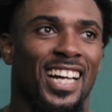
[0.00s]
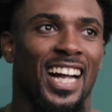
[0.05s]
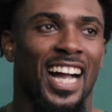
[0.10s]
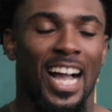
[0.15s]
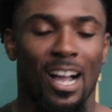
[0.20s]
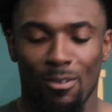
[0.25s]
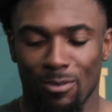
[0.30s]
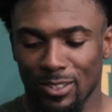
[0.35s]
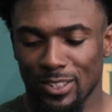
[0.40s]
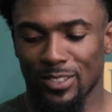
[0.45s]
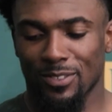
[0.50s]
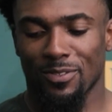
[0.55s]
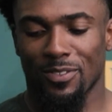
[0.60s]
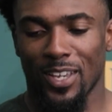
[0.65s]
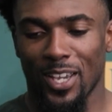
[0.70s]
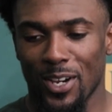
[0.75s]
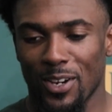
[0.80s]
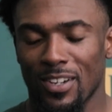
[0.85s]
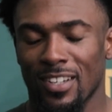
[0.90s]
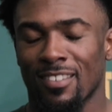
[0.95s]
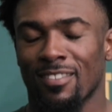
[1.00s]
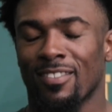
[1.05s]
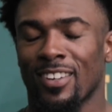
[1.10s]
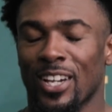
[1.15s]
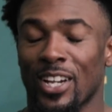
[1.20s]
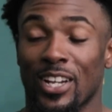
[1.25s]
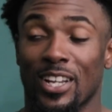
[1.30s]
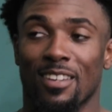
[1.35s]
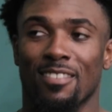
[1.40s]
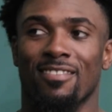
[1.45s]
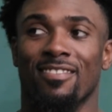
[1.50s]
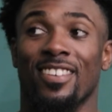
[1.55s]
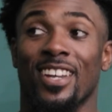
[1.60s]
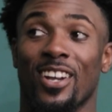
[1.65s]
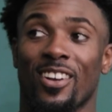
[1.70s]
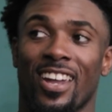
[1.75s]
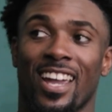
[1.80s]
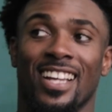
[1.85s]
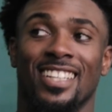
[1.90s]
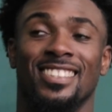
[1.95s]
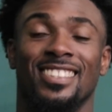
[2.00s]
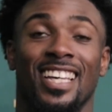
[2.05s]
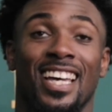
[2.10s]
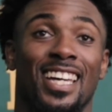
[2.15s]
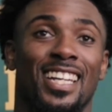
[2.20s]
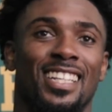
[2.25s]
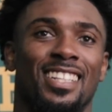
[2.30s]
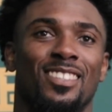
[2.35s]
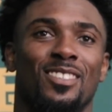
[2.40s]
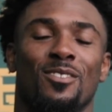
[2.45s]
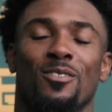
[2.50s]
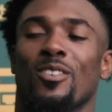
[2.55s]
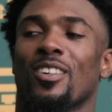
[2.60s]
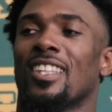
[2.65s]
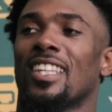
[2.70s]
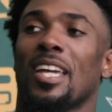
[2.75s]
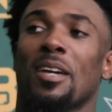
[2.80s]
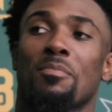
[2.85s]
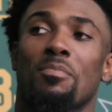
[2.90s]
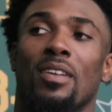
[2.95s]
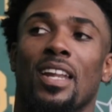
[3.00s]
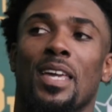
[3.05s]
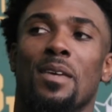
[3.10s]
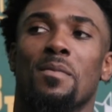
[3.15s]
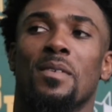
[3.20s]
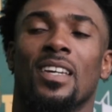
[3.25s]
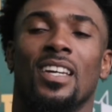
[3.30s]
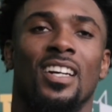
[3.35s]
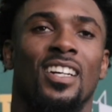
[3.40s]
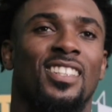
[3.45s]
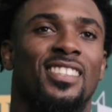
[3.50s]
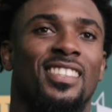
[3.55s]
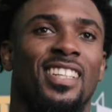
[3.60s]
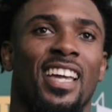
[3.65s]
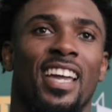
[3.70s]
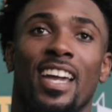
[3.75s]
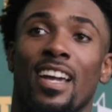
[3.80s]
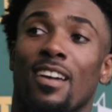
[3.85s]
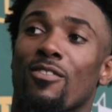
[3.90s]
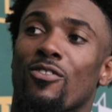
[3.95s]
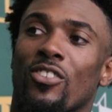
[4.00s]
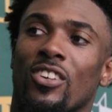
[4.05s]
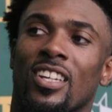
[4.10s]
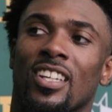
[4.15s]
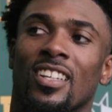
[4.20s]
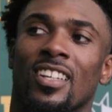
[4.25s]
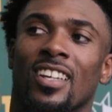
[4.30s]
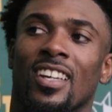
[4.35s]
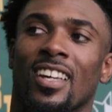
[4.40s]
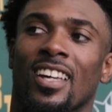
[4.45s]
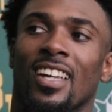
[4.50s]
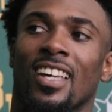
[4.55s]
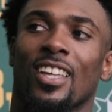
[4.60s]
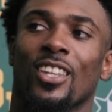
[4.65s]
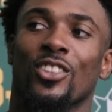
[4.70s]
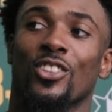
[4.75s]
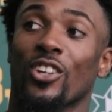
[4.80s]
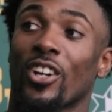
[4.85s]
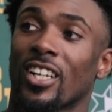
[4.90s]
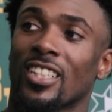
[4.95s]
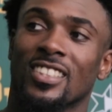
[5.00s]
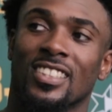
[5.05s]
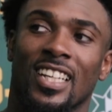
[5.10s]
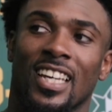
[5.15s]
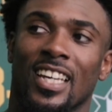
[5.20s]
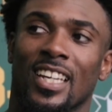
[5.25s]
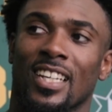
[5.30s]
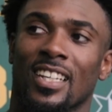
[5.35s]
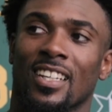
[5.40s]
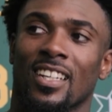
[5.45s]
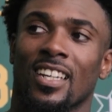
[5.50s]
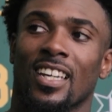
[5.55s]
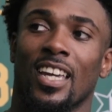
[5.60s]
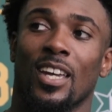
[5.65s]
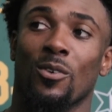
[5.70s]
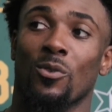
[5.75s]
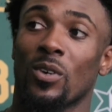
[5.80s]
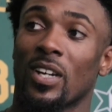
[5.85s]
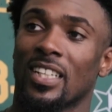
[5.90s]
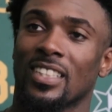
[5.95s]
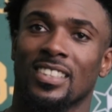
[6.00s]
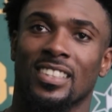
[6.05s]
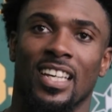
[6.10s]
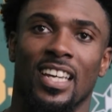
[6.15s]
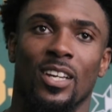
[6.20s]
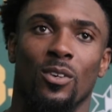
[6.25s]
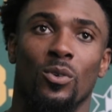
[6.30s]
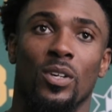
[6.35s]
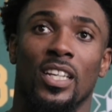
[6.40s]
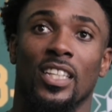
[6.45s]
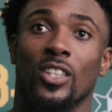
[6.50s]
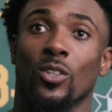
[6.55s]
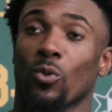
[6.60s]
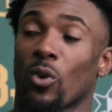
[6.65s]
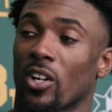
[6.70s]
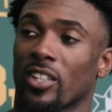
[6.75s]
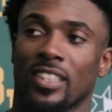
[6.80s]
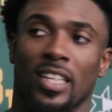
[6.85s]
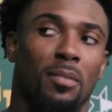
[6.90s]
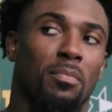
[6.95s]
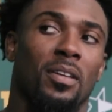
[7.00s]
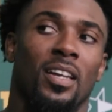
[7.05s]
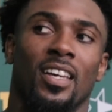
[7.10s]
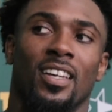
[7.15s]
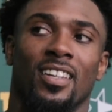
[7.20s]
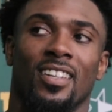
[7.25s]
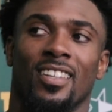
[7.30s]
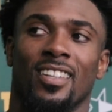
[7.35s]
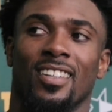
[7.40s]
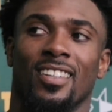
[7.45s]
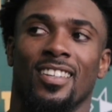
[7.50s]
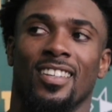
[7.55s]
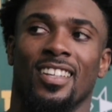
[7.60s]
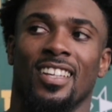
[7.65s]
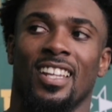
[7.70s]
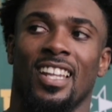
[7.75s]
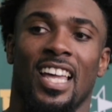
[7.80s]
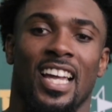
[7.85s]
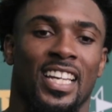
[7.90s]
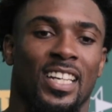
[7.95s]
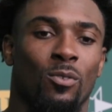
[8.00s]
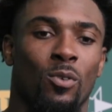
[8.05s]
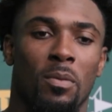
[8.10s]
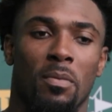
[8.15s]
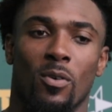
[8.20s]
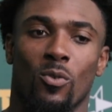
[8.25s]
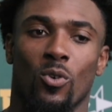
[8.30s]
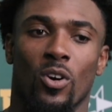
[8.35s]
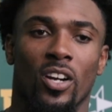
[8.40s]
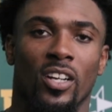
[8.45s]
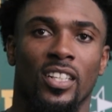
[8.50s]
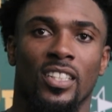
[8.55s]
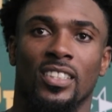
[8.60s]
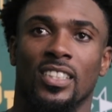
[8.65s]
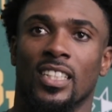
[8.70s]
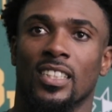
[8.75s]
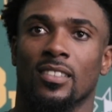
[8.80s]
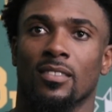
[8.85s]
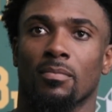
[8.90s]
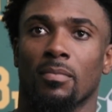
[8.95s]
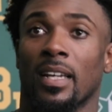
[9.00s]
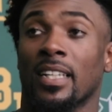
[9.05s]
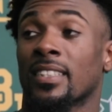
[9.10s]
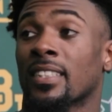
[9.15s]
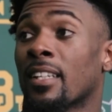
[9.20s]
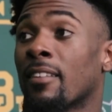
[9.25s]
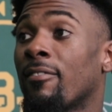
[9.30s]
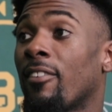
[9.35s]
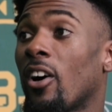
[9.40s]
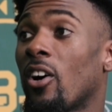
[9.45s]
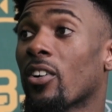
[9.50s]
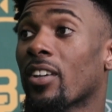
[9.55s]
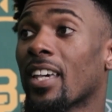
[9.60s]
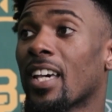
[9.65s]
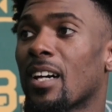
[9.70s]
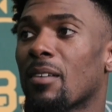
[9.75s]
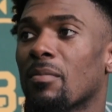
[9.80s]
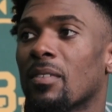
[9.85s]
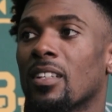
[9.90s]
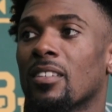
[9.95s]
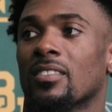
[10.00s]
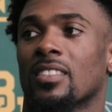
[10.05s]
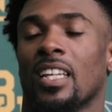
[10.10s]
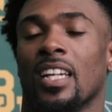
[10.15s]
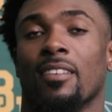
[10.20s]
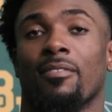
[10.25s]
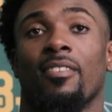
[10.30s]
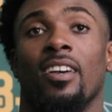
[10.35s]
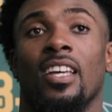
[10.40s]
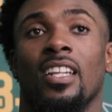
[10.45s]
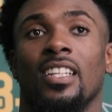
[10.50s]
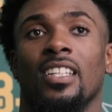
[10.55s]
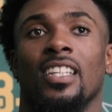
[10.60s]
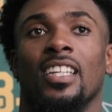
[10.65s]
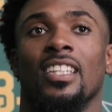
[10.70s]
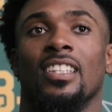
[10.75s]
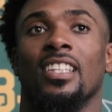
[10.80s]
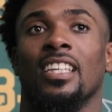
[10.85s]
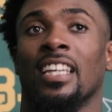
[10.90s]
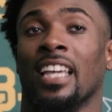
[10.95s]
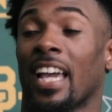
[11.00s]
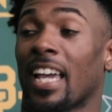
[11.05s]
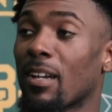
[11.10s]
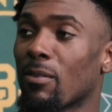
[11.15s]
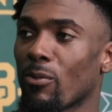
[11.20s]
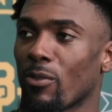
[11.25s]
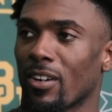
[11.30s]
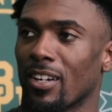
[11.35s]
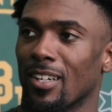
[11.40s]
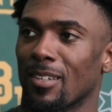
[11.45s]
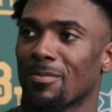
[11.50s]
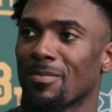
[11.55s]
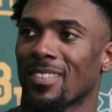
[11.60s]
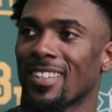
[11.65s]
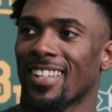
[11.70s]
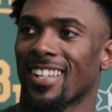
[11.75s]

I was very, very, very excited for that play because every Thursday and Wednesday we get to work that play, like, and we've been working it since basically fall camp, and it was like finally get the game rep